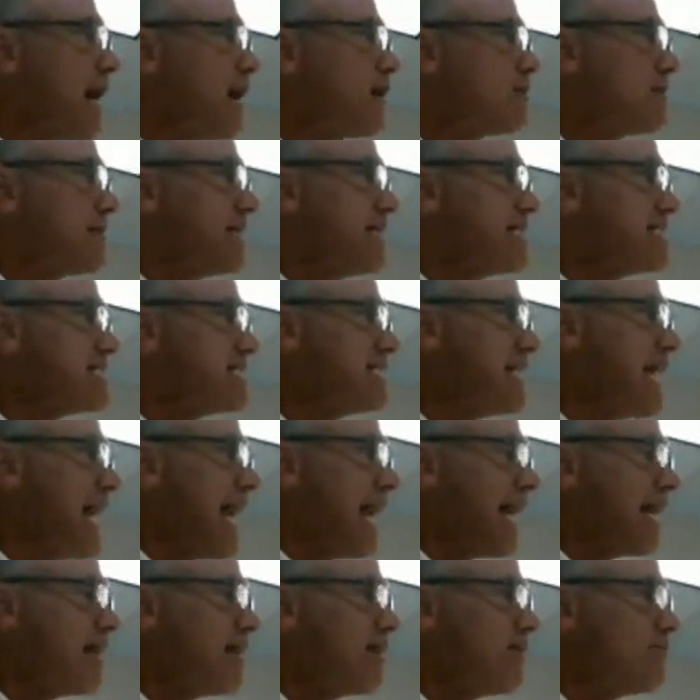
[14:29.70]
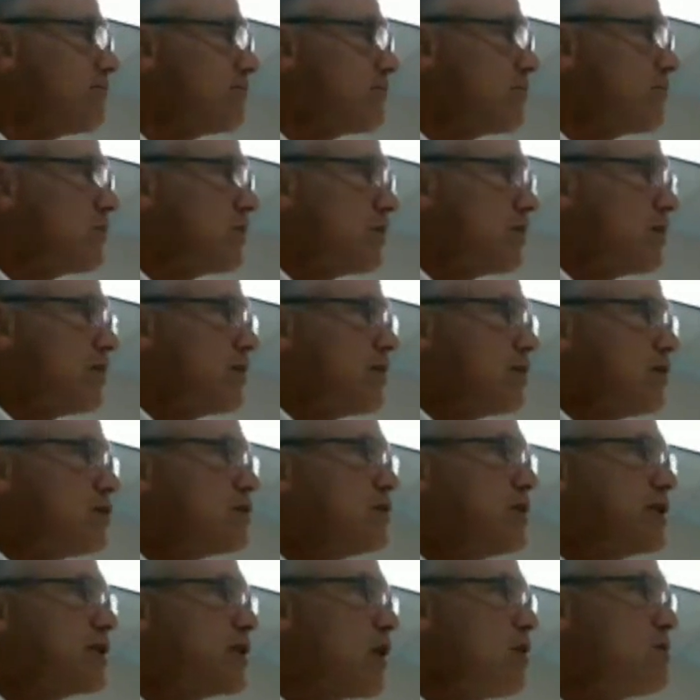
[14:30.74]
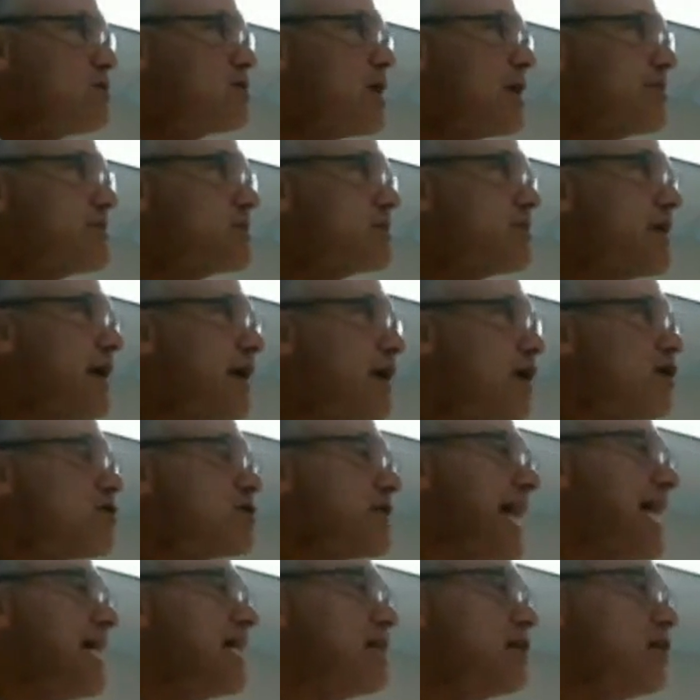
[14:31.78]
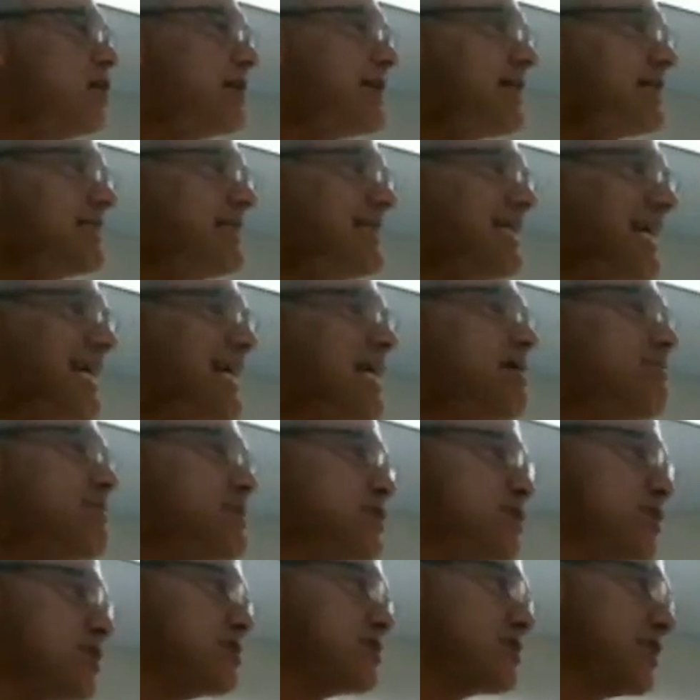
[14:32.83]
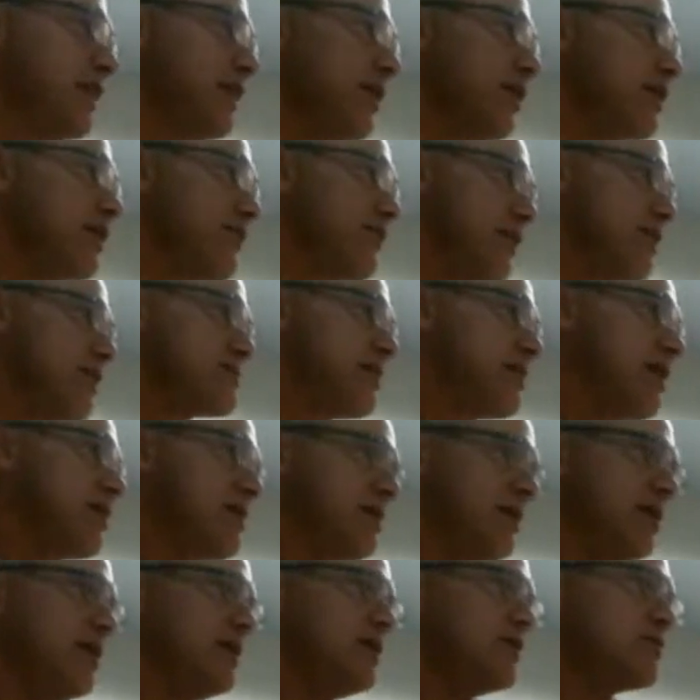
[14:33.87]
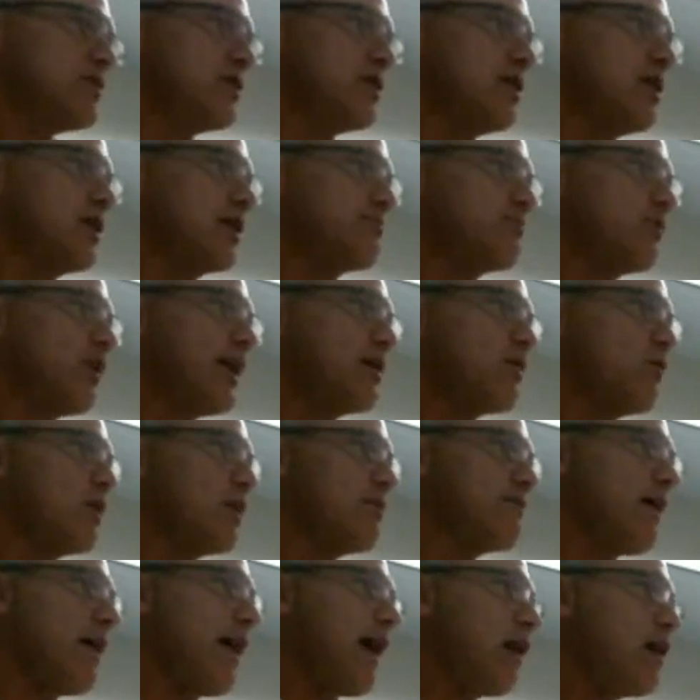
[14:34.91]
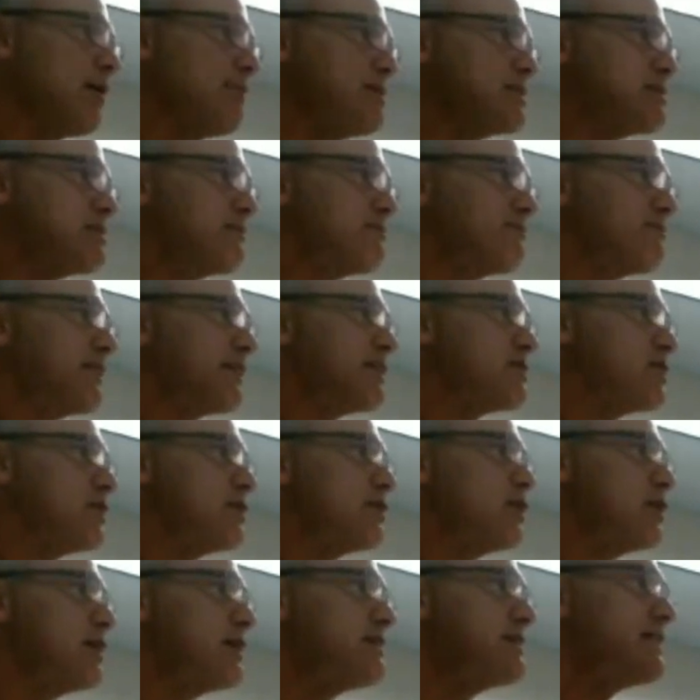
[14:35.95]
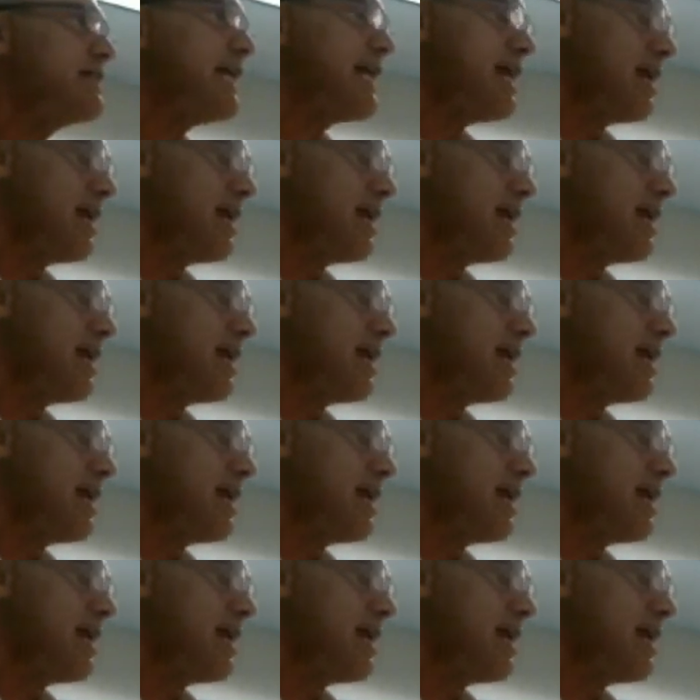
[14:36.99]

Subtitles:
out that he's dead. She goes upstairs and look at the images here. There's our key term, right? One of our elements of fiction. Look at the